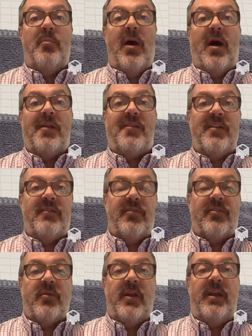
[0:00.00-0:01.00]
positive
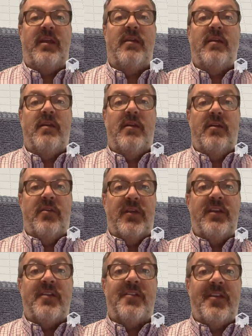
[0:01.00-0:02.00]
3,
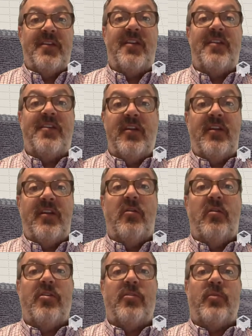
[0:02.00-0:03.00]
the distance is
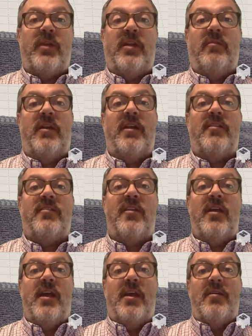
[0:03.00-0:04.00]
still 3 units.
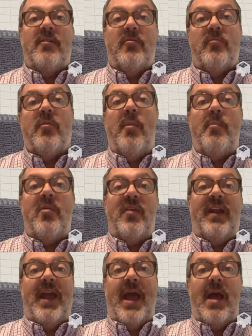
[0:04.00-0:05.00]
Remember
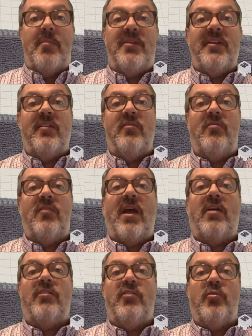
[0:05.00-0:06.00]
that absolute
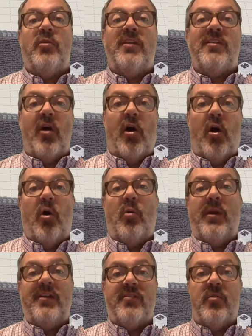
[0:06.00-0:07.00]
value is
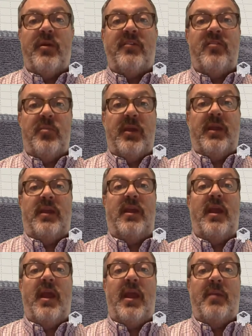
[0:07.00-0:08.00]
always going to be
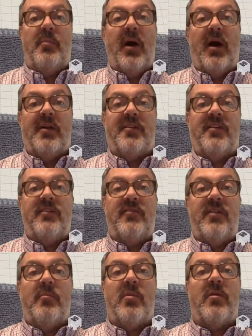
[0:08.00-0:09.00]
a positive
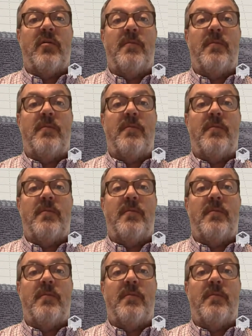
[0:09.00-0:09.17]
number.